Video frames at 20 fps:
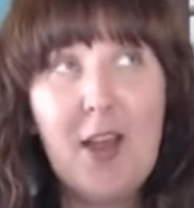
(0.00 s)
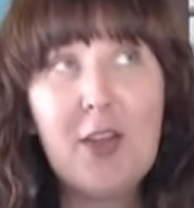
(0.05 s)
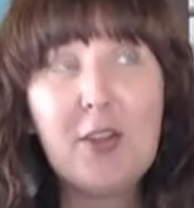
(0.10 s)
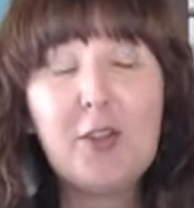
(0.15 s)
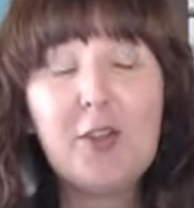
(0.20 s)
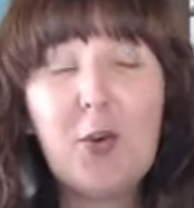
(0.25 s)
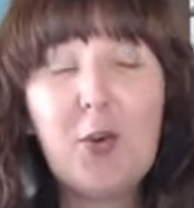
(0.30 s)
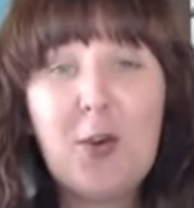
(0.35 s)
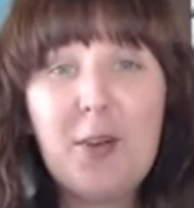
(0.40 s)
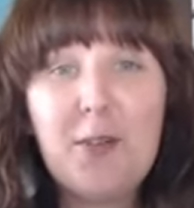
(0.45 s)

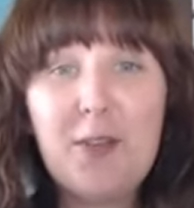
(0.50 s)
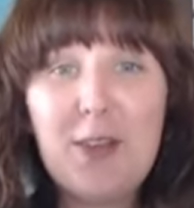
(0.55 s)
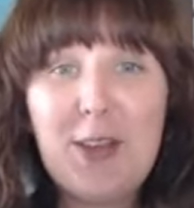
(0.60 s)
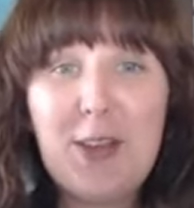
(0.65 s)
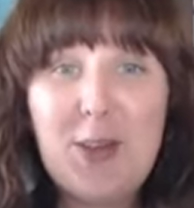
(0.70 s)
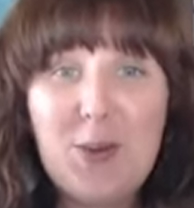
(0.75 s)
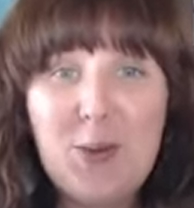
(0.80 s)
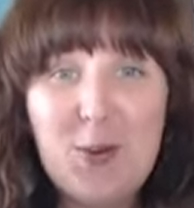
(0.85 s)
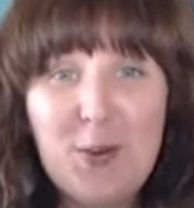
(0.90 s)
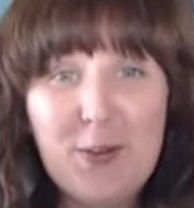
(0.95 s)
So if
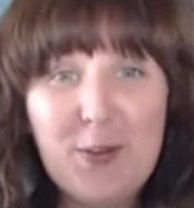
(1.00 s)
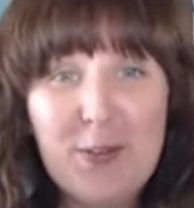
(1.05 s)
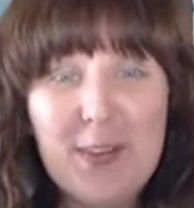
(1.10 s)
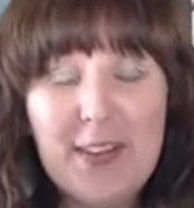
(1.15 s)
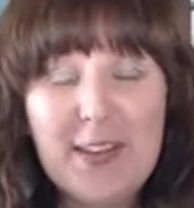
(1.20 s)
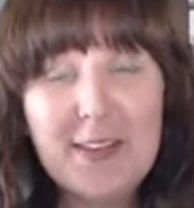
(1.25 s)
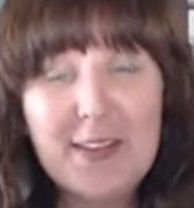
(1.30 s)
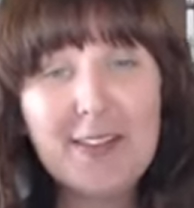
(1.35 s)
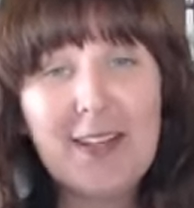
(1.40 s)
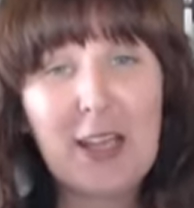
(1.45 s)
you
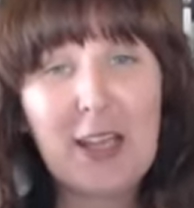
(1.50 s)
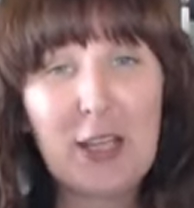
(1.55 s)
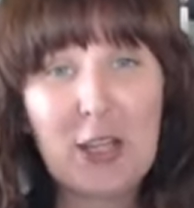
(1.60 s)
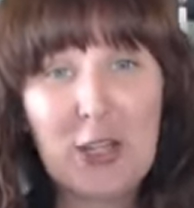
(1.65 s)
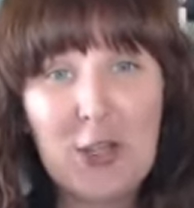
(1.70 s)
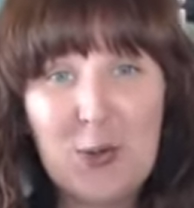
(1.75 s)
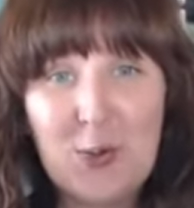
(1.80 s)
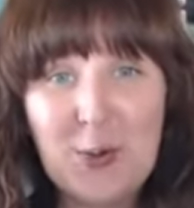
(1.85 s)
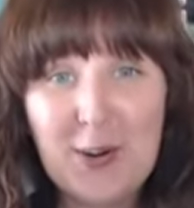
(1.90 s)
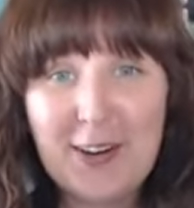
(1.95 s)
feel like
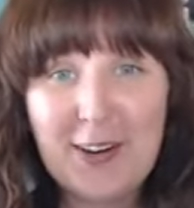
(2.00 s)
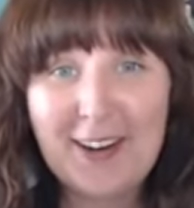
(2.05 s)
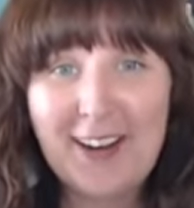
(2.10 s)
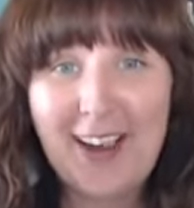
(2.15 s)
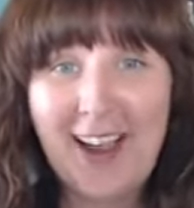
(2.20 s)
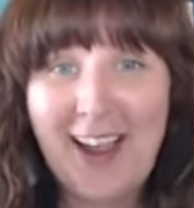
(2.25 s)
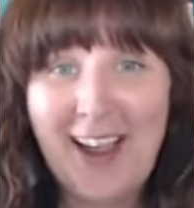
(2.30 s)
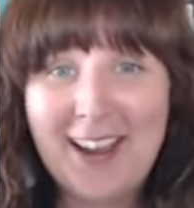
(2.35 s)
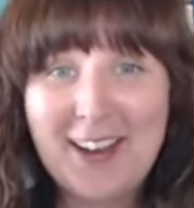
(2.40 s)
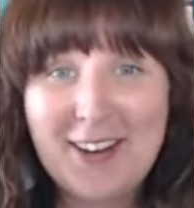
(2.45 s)
you are
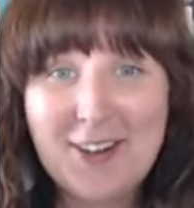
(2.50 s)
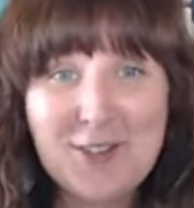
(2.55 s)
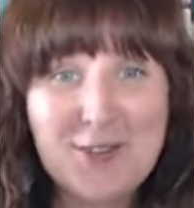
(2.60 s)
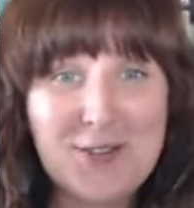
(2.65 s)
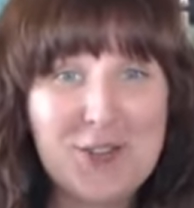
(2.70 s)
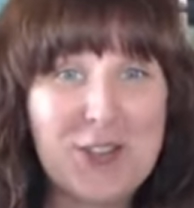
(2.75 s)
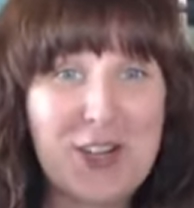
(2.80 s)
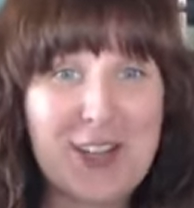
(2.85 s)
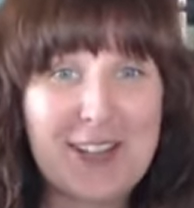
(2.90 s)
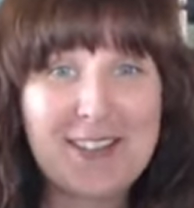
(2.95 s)
kind of
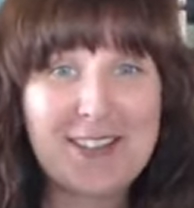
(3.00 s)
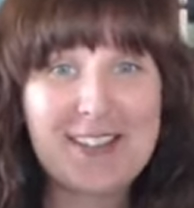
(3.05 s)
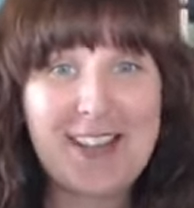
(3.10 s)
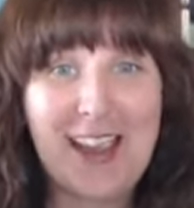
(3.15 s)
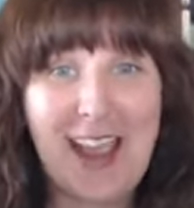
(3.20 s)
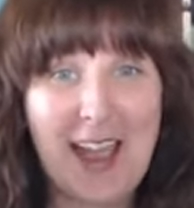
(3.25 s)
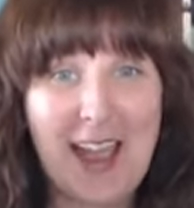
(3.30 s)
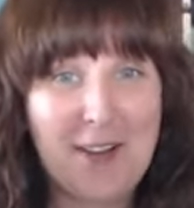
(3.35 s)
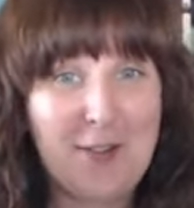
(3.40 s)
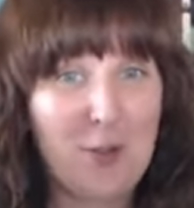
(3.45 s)
just
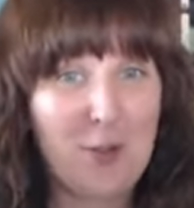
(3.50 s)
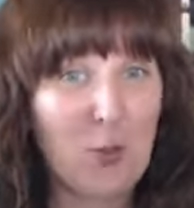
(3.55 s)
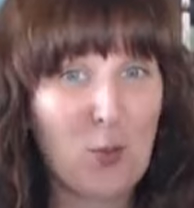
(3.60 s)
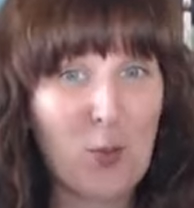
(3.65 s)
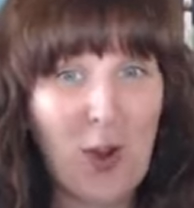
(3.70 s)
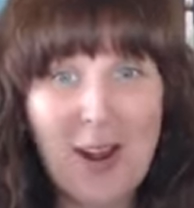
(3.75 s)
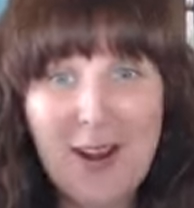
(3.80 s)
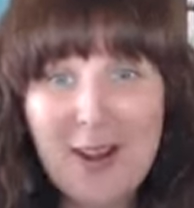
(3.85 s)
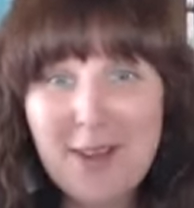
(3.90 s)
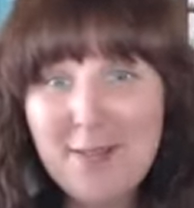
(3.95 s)
have
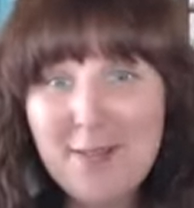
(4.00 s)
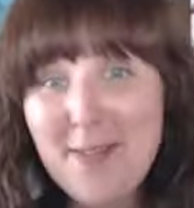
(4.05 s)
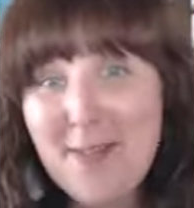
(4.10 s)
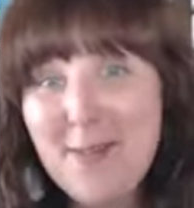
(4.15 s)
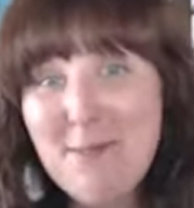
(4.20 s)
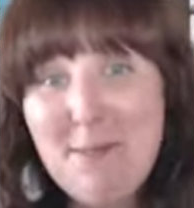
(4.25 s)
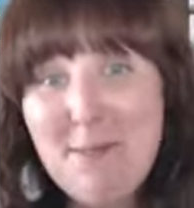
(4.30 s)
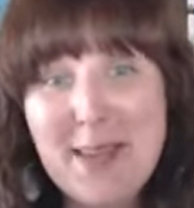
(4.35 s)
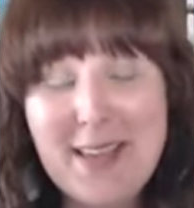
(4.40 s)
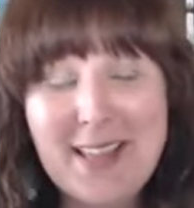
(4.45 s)

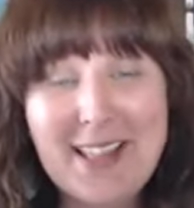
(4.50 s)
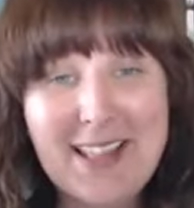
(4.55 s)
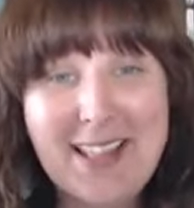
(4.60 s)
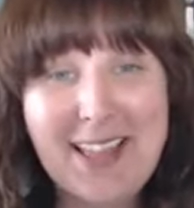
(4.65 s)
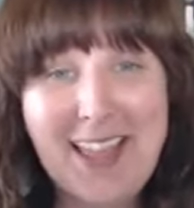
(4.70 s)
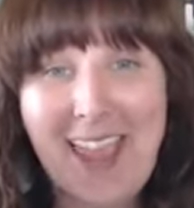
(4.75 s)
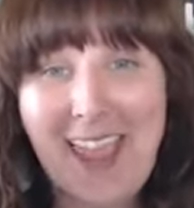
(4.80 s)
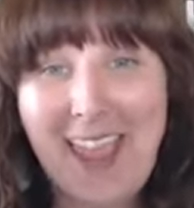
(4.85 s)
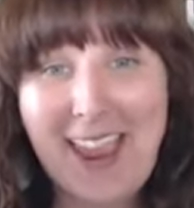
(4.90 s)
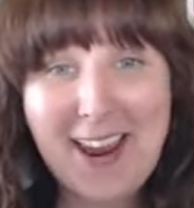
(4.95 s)
run-of-the-mill
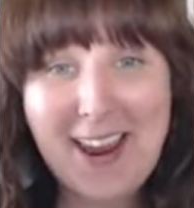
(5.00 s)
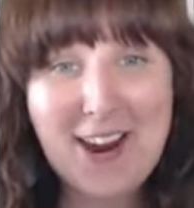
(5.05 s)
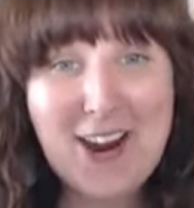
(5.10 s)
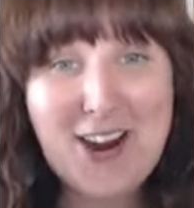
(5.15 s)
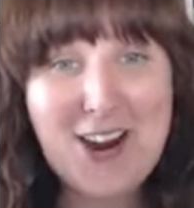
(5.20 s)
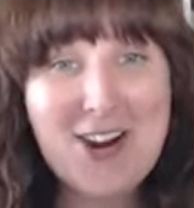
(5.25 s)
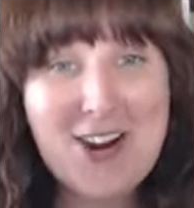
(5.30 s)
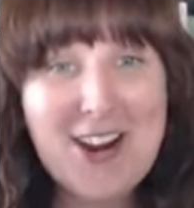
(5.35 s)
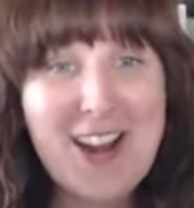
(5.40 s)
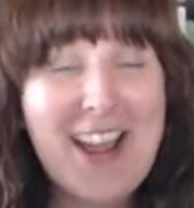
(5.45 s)

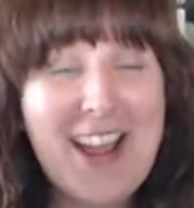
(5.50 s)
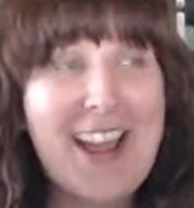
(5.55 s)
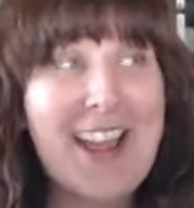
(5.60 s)
hair,